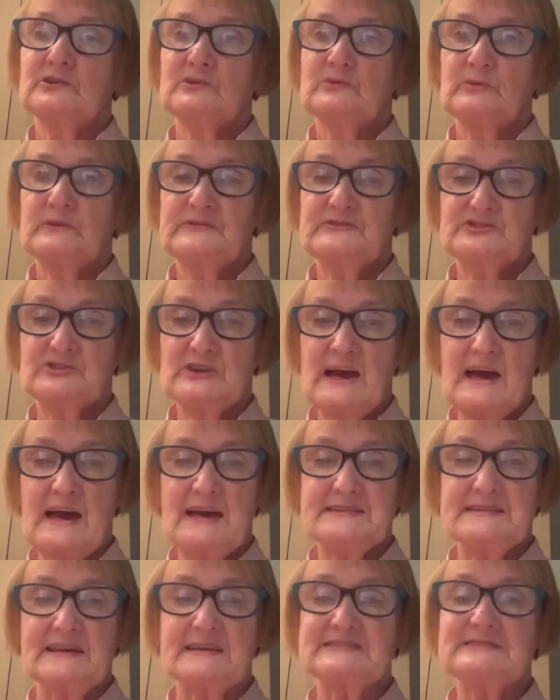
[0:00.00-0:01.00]
We've
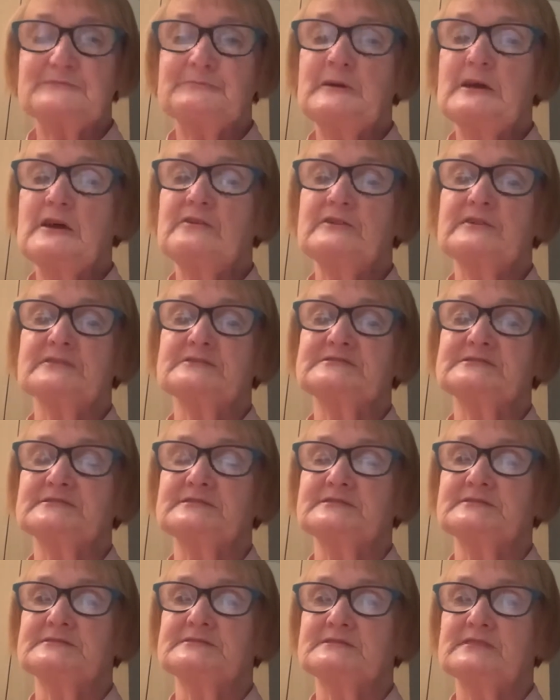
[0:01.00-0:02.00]
shared
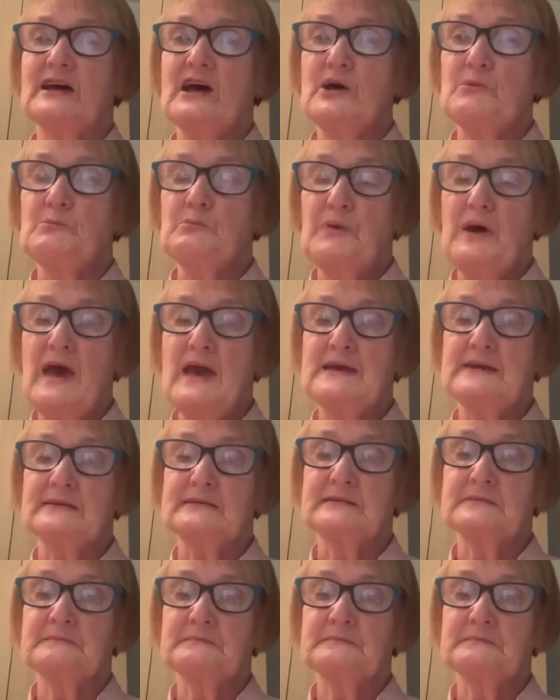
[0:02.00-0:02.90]
experiences and pain.